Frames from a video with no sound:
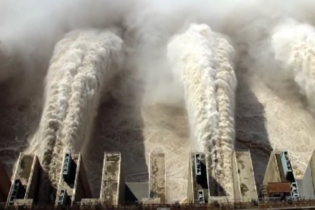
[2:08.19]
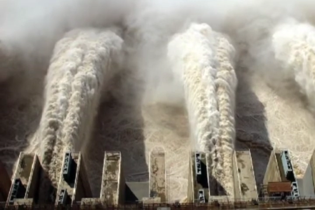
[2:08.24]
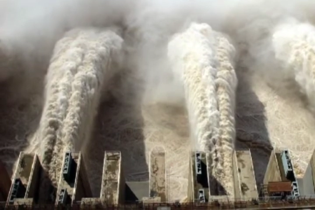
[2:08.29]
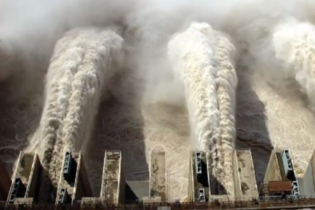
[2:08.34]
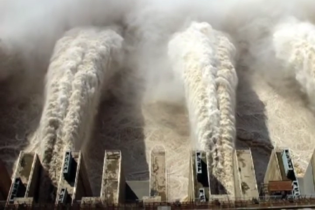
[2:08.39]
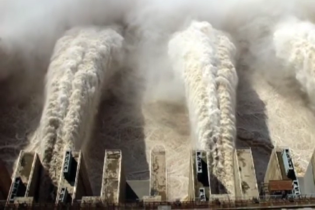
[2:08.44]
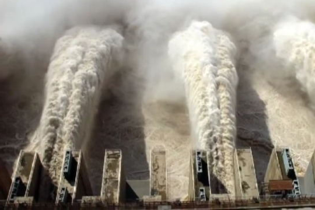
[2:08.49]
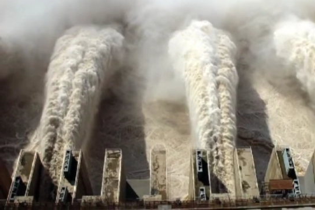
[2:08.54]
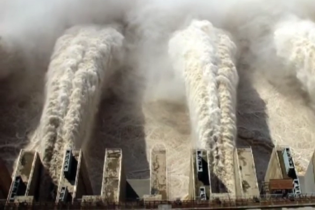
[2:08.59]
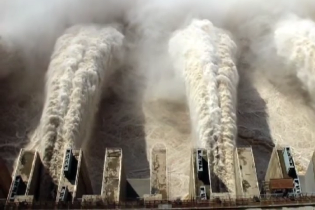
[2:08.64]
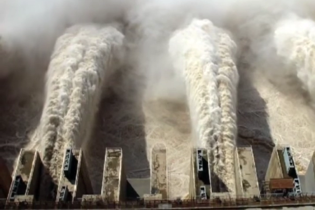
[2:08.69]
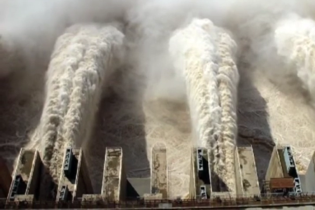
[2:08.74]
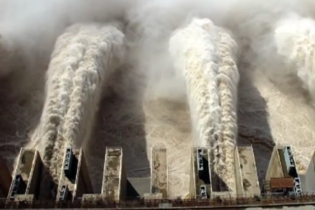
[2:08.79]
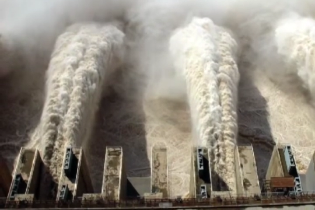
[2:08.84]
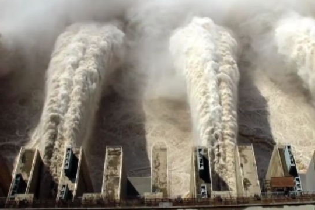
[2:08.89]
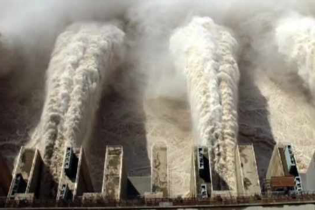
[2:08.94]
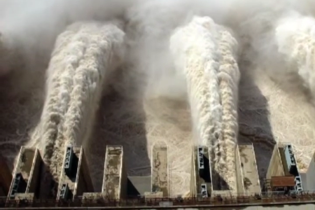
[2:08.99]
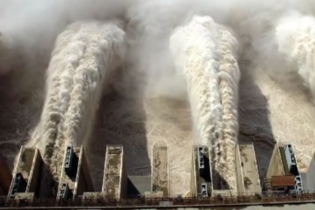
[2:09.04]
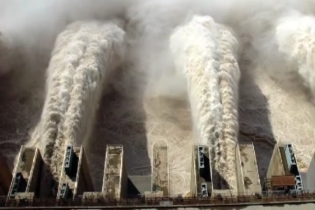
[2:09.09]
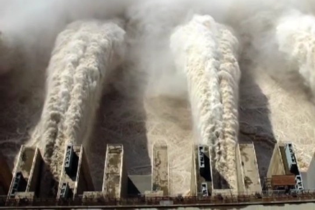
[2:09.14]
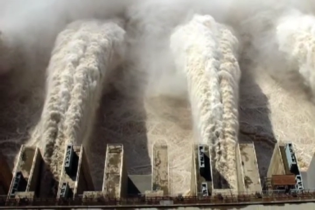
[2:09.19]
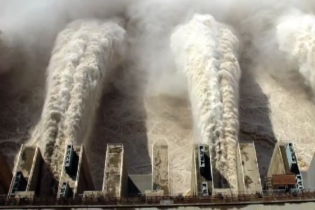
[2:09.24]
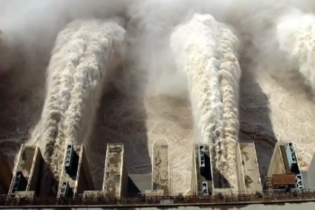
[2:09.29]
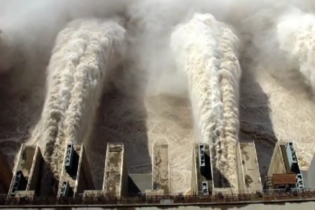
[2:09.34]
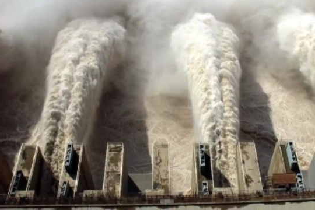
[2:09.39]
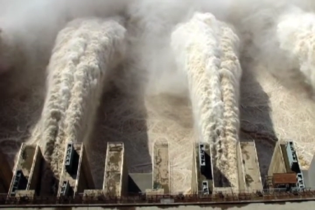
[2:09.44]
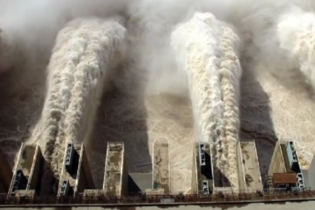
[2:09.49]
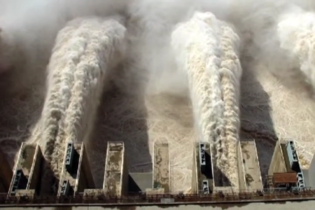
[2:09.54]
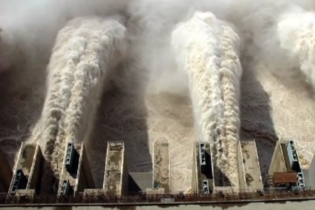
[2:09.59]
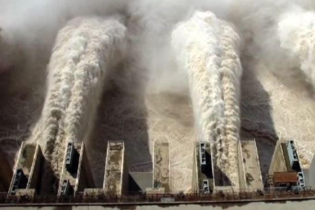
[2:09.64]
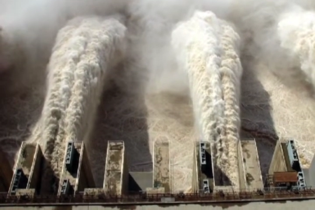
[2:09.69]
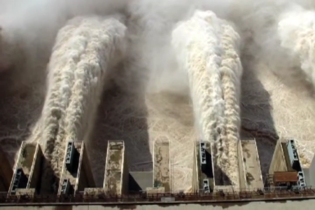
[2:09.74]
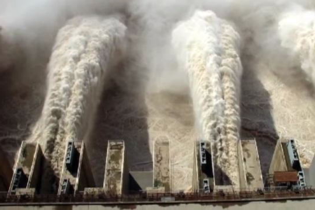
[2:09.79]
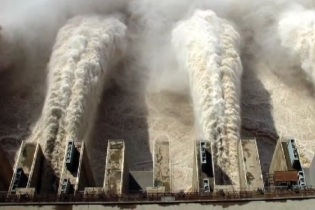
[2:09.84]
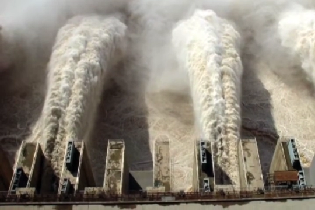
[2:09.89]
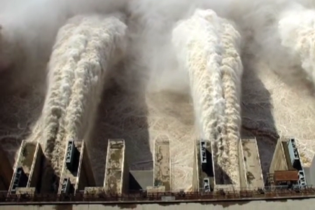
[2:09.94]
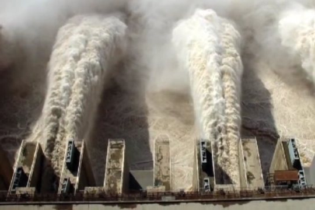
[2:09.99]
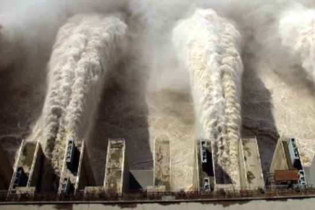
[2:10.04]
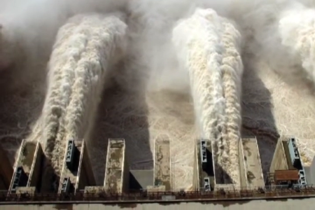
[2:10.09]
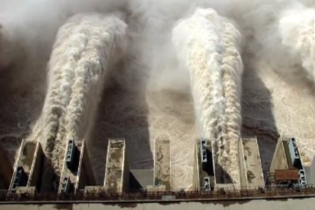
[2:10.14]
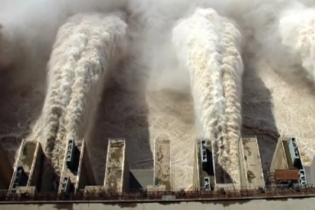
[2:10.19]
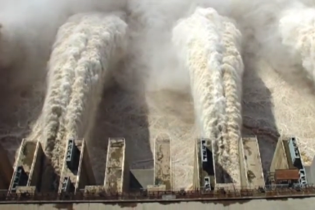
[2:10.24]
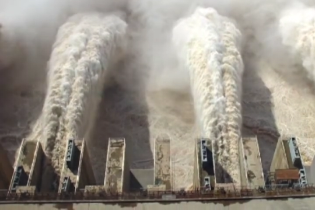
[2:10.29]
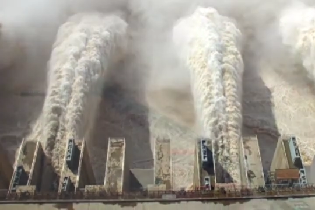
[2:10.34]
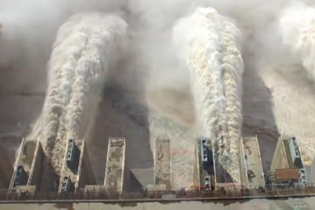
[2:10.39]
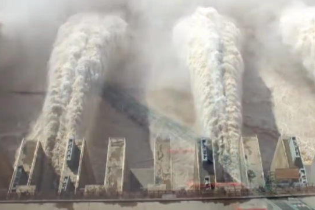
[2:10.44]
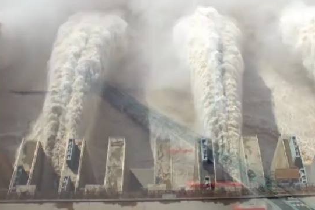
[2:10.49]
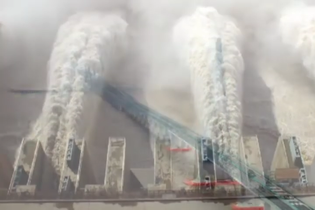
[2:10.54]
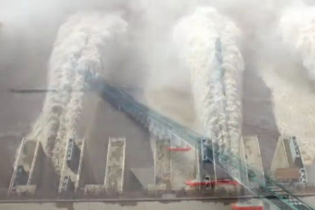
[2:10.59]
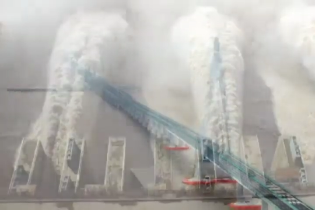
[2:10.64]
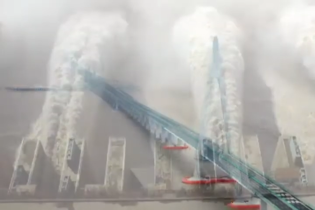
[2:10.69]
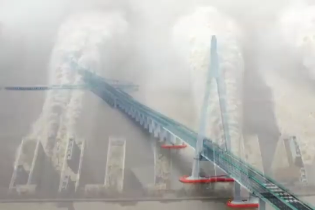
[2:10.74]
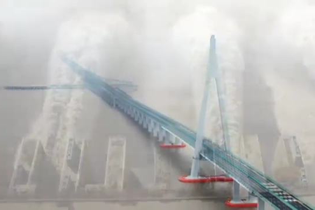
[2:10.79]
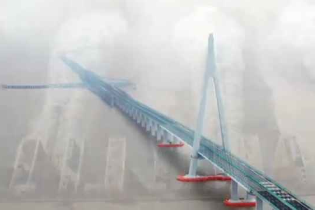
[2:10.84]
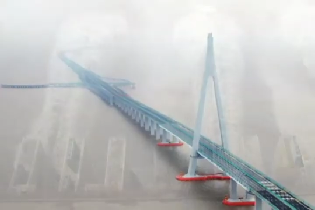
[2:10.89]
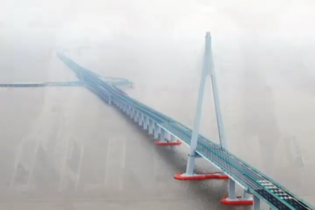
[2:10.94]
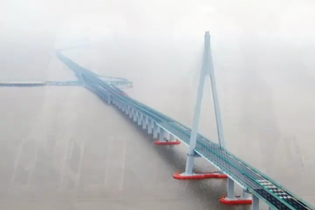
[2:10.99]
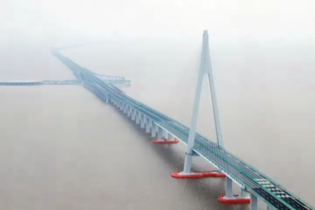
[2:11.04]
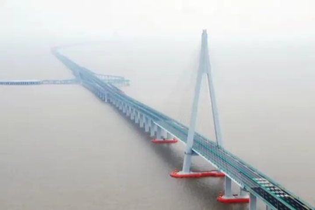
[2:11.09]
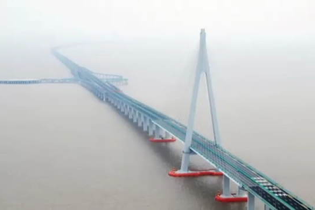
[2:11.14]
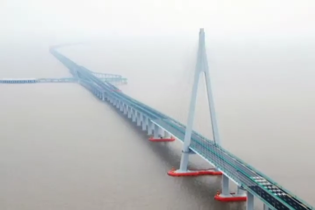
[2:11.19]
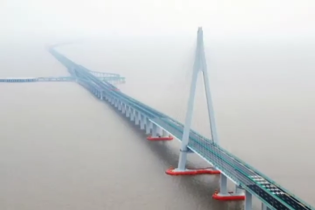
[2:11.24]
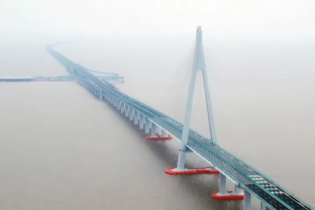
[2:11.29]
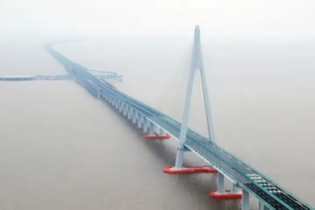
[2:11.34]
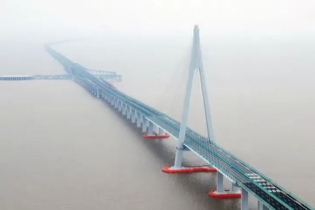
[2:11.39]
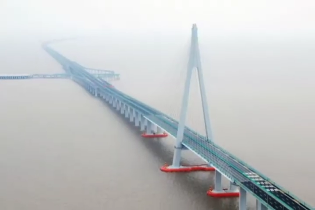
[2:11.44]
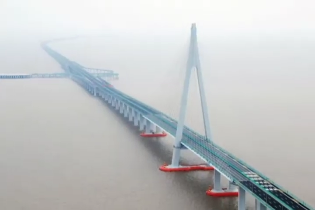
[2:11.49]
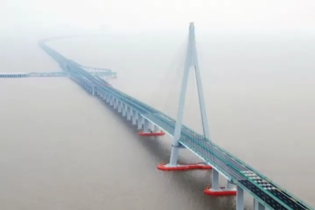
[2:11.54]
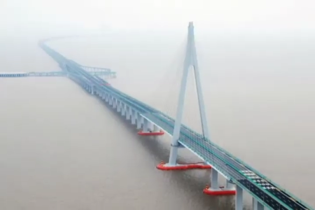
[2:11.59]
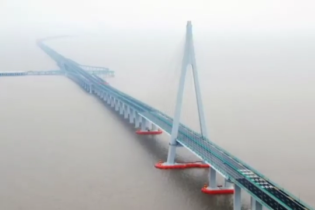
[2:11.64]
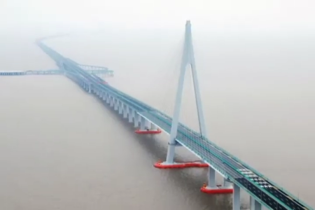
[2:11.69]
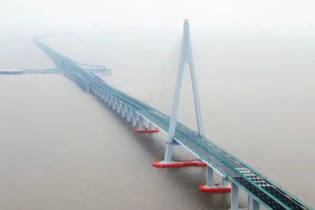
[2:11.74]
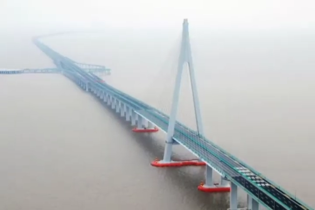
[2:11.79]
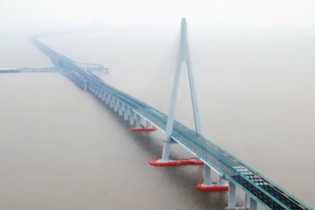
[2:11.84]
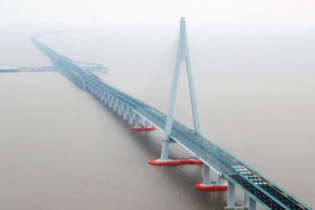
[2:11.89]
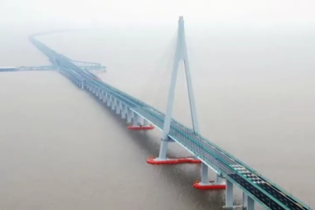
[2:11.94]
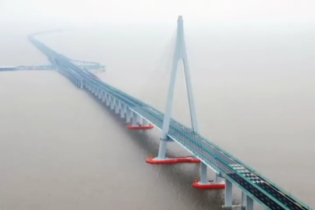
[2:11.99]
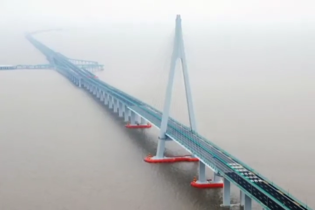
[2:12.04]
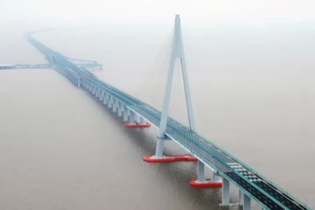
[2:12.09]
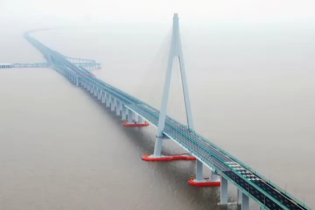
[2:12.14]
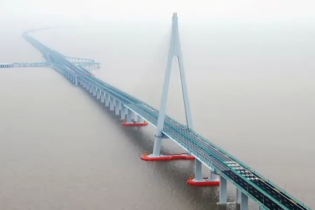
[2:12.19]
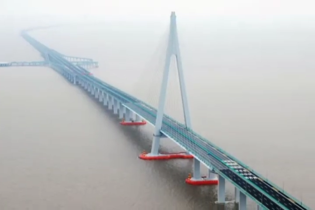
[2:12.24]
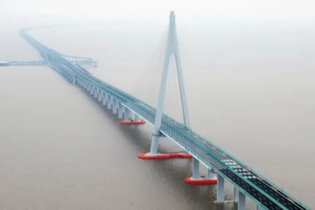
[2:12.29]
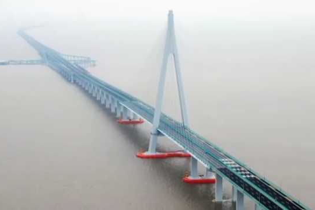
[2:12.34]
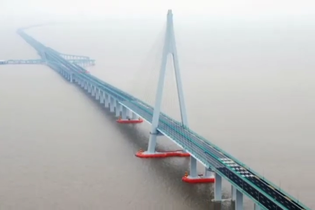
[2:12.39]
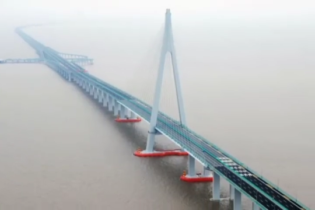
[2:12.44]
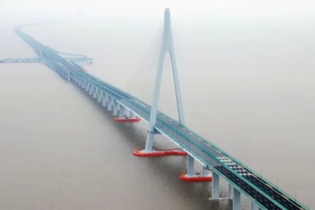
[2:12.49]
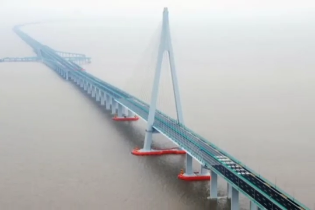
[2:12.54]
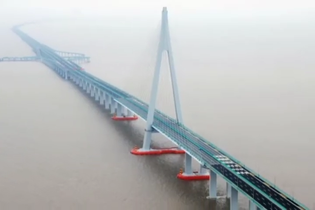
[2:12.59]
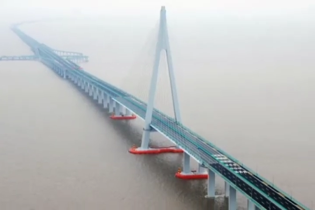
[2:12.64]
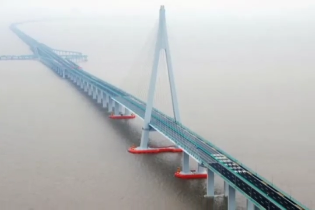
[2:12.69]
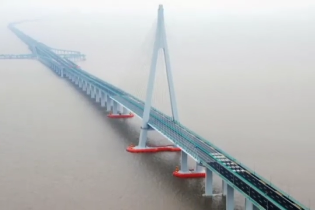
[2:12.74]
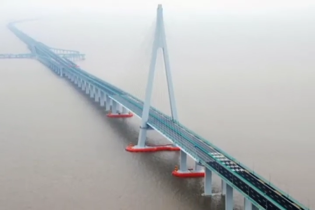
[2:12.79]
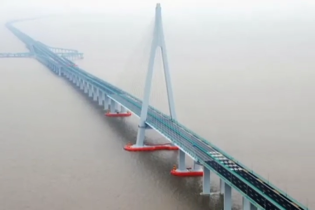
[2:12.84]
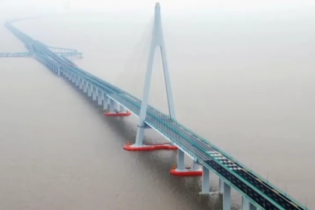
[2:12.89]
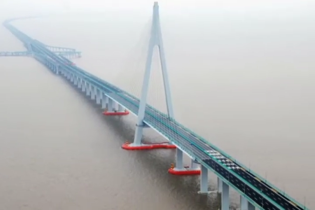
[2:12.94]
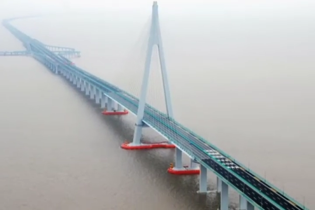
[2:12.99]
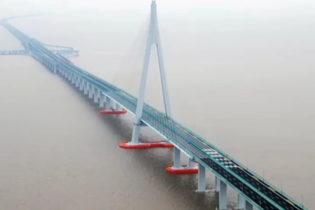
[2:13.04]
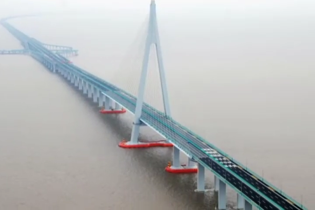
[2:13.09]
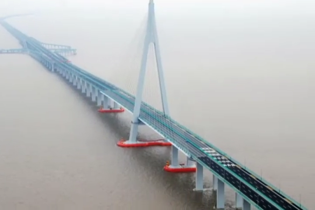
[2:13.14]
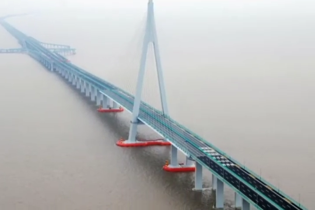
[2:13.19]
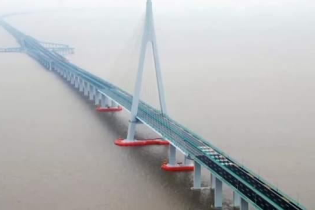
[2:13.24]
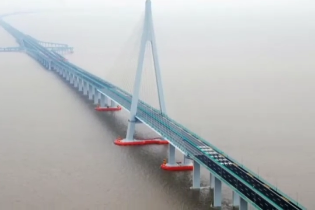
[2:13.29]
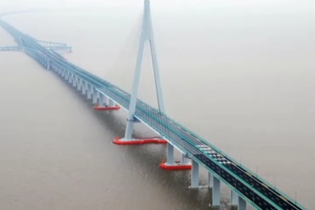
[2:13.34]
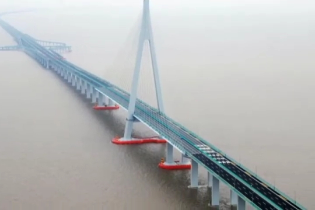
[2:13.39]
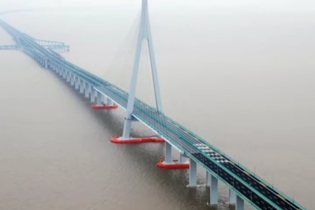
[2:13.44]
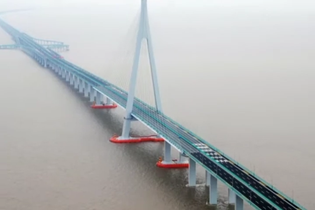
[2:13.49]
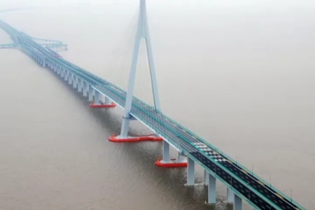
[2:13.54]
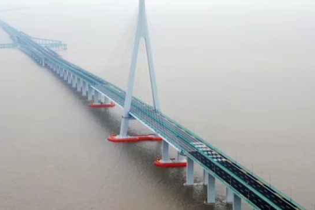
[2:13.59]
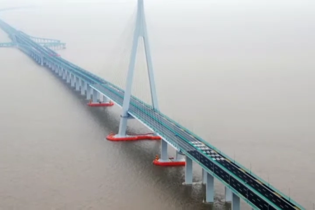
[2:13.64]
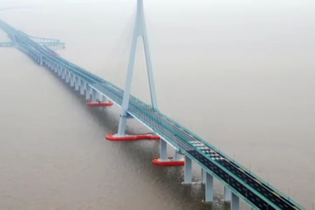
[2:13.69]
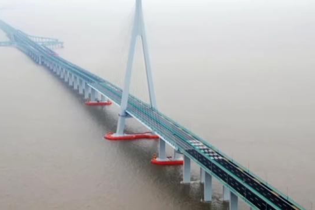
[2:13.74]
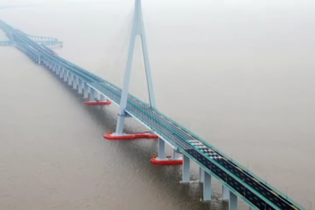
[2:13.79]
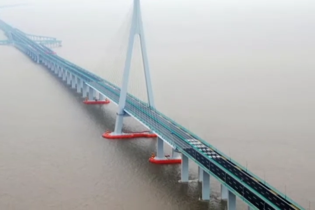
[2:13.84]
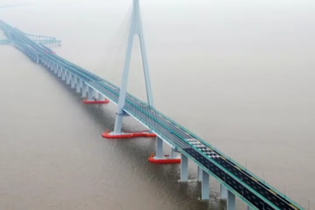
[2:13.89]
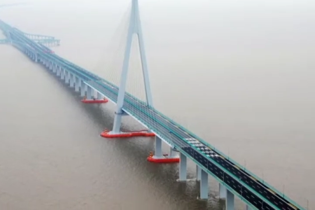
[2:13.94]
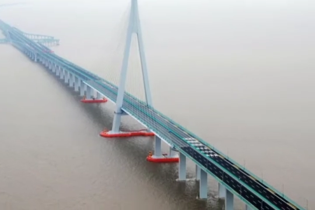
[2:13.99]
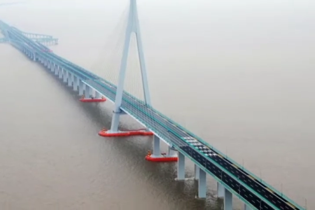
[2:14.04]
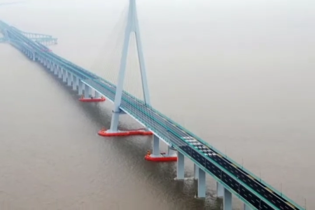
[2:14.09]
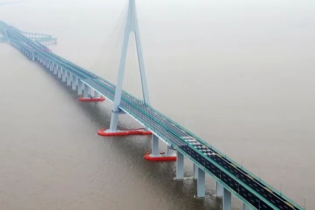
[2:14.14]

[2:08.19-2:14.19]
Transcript: (no speaker visible)